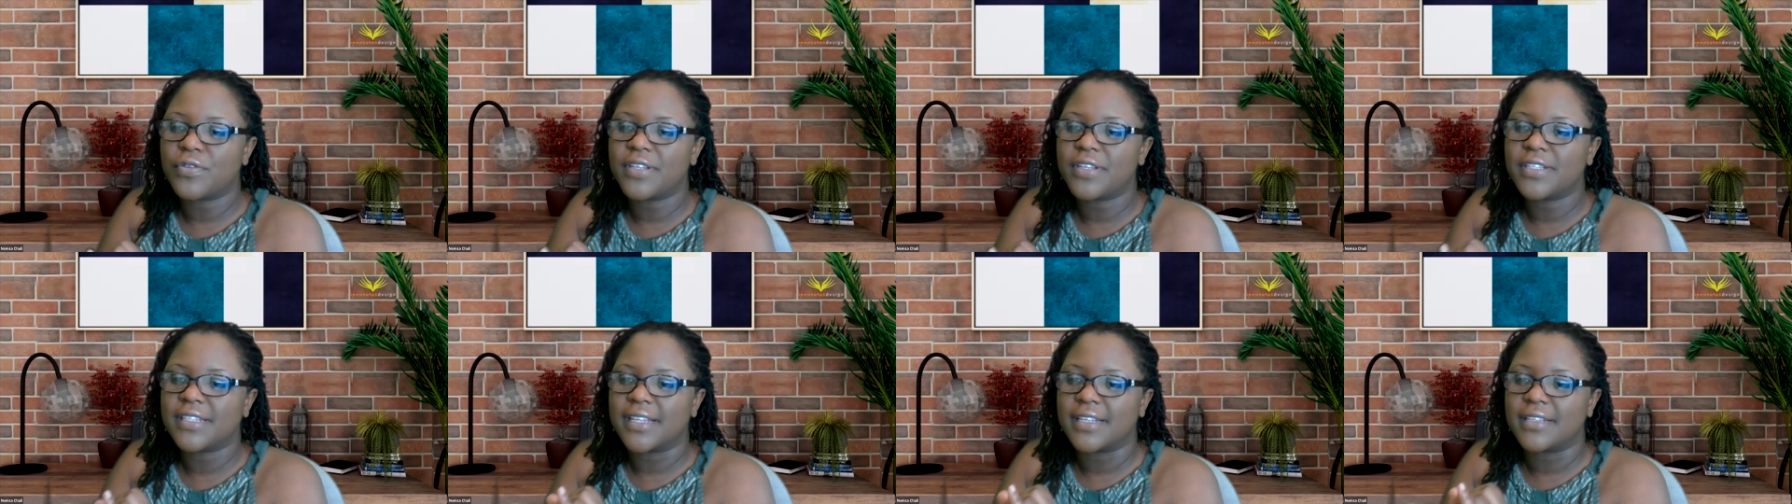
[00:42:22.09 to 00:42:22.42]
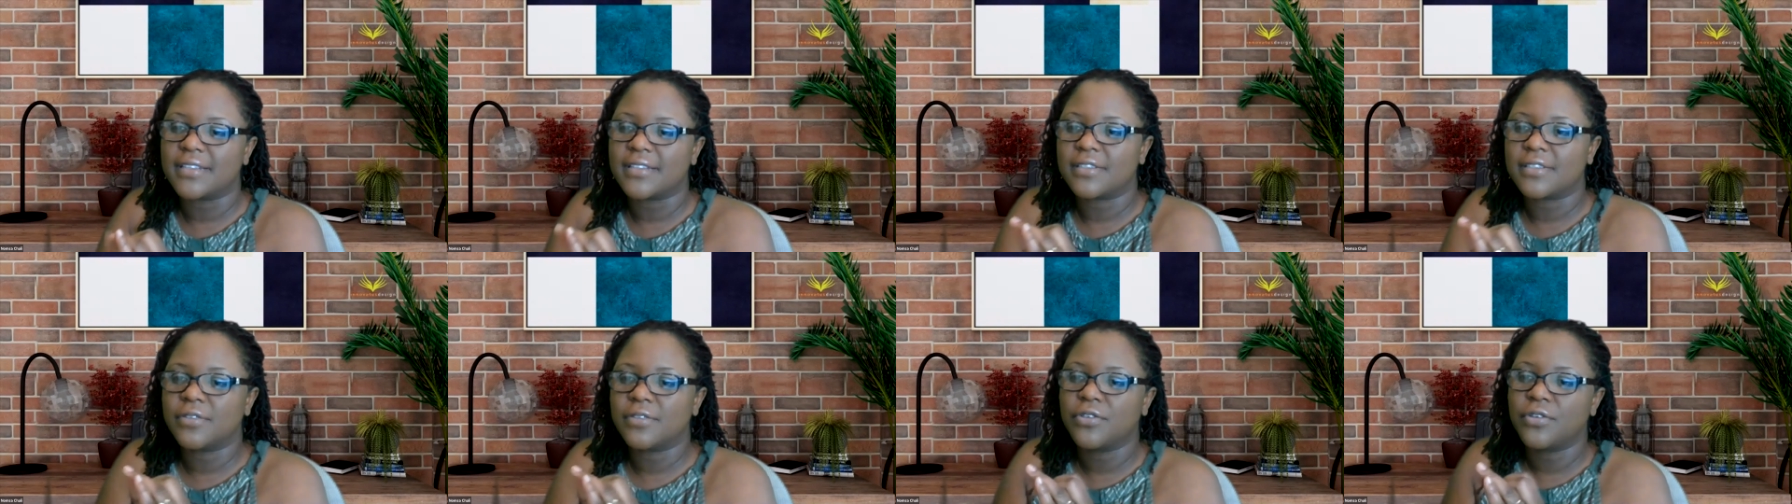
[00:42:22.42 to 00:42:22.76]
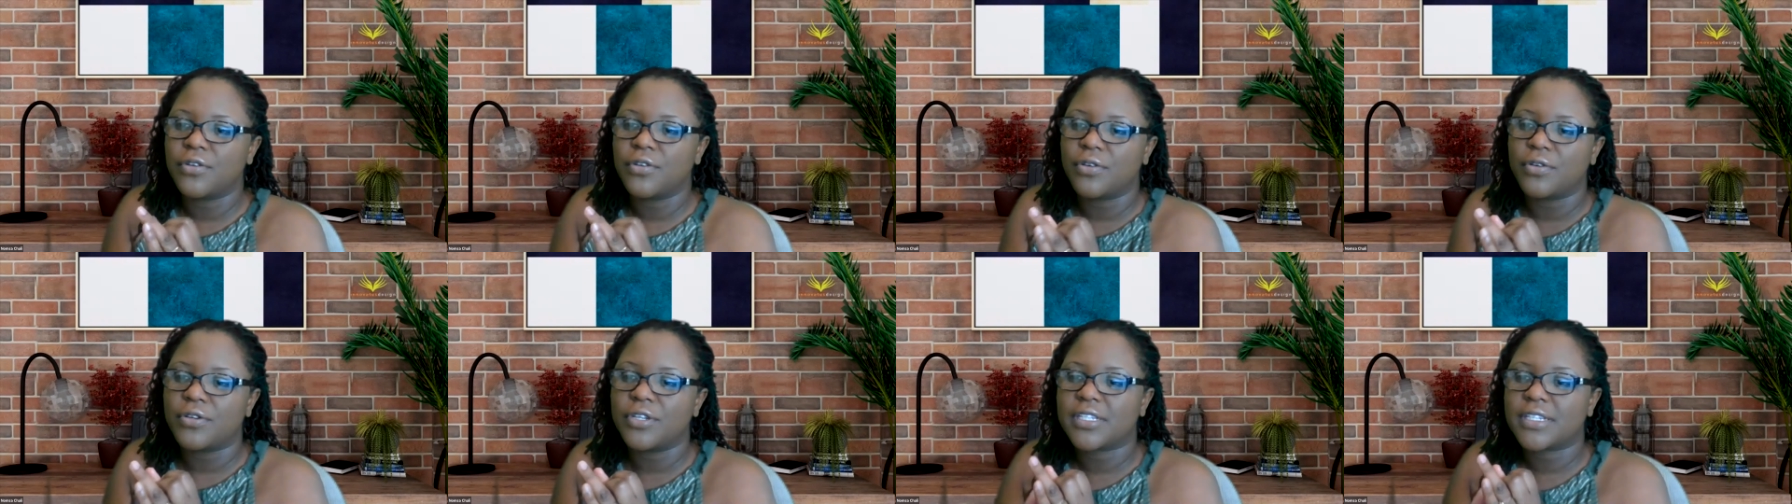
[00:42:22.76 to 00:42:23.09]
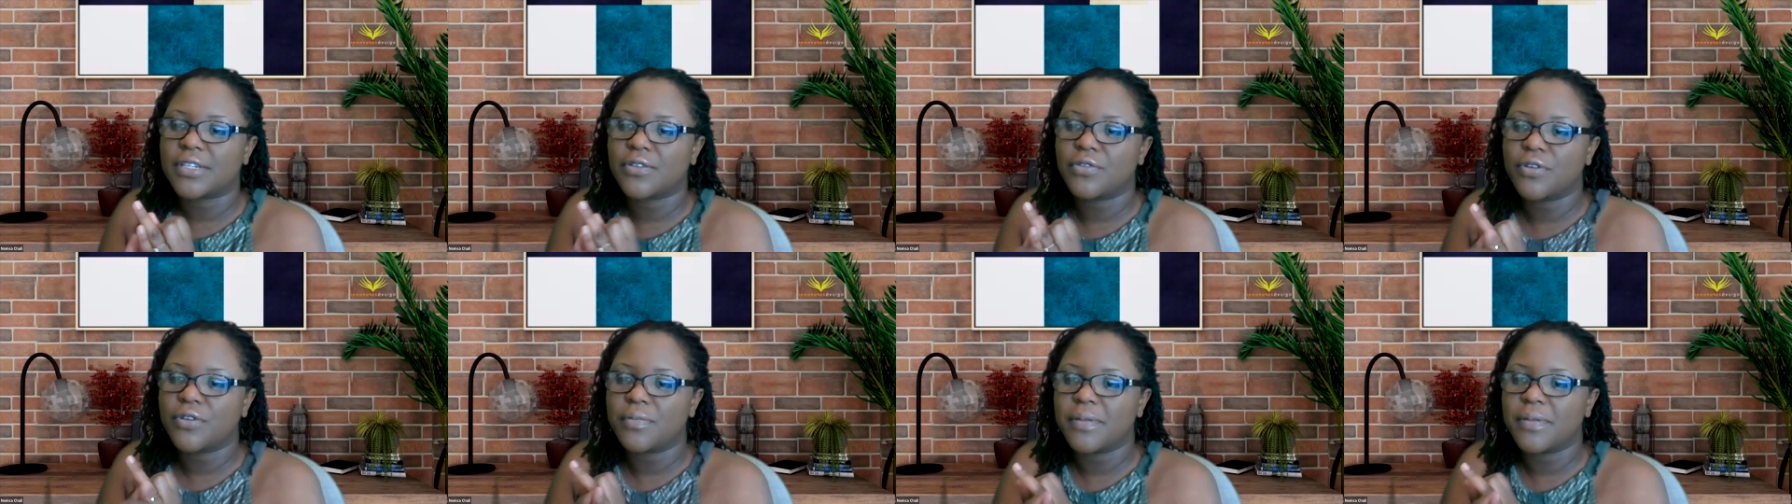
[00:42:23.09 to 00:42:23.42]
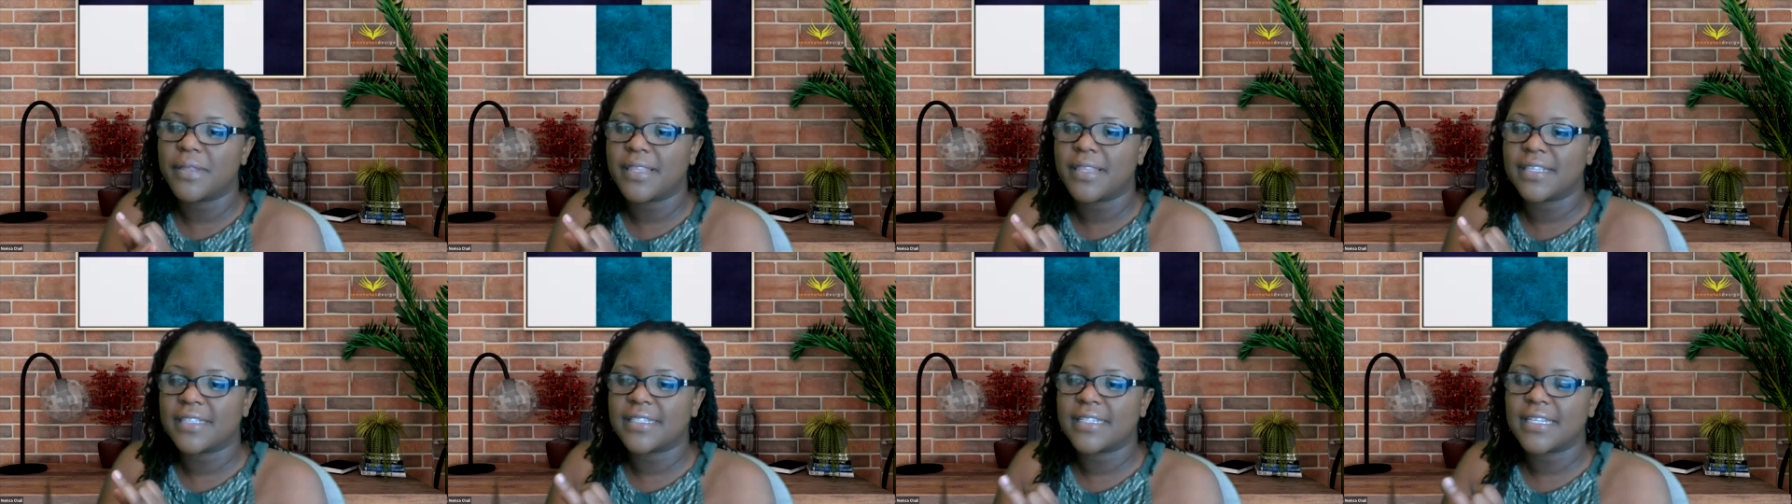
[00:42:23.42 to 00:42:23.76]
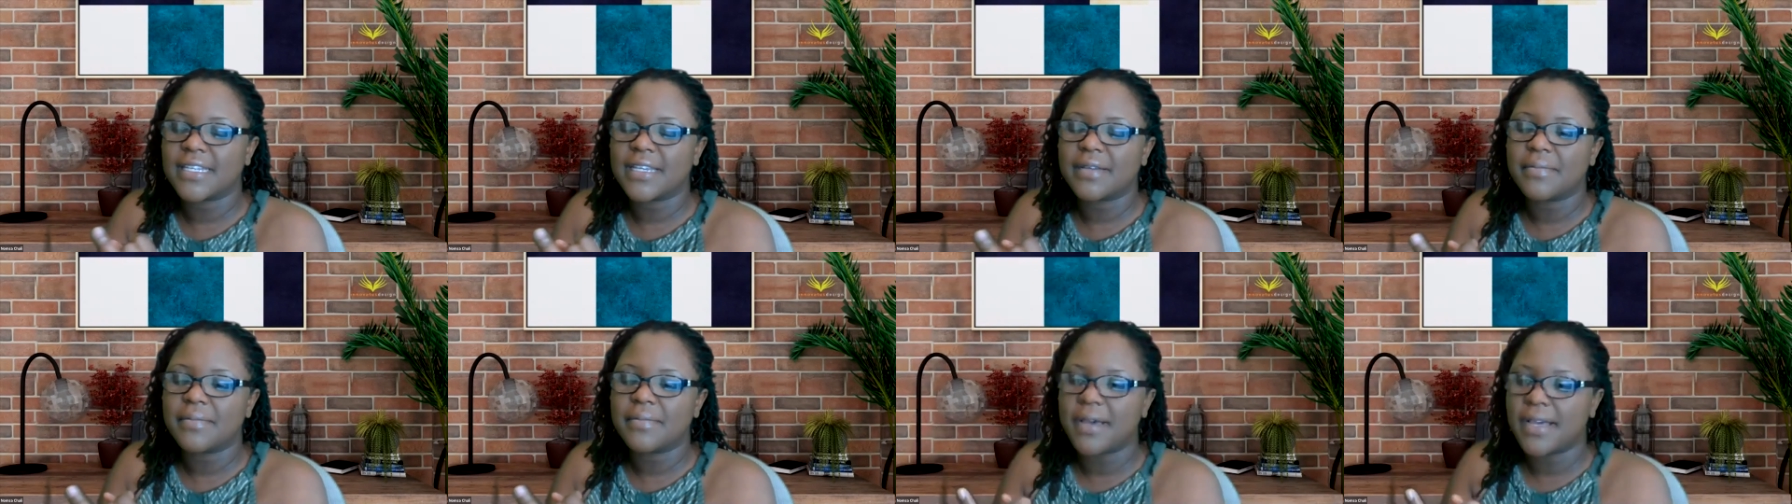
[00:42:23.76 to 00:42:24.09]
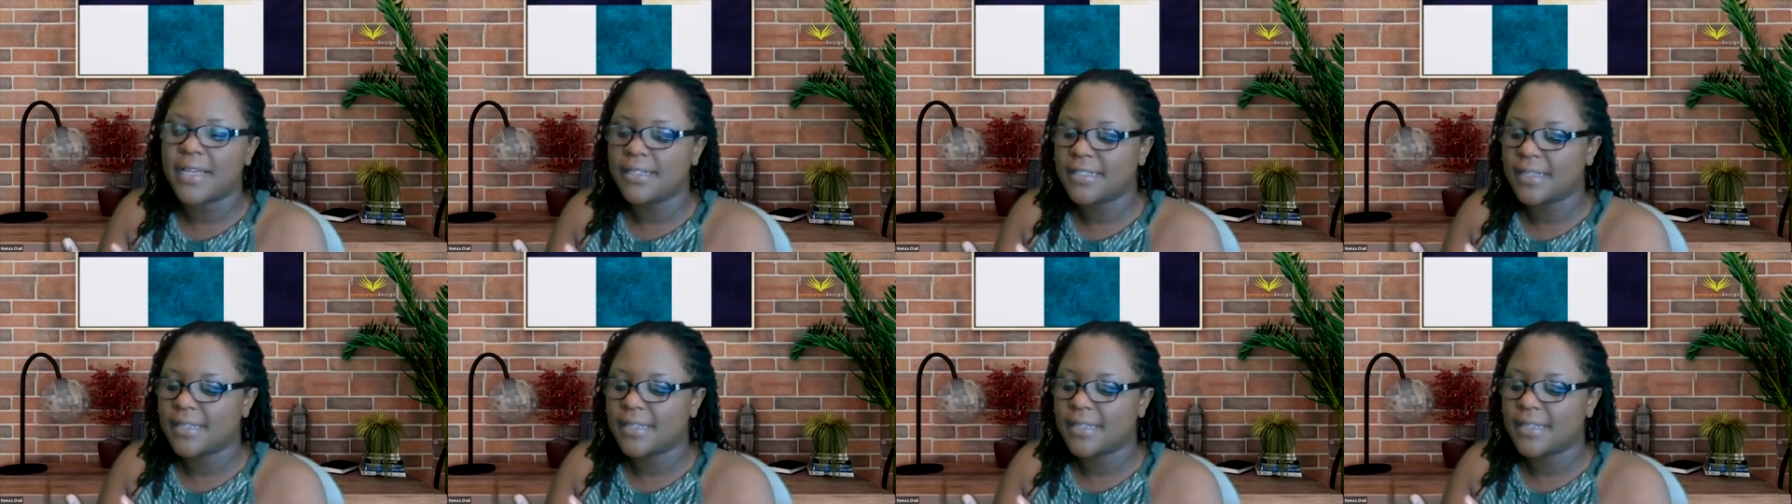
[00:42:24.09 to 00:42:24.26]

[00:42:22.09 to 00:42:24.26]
reasons, it could be the stigma.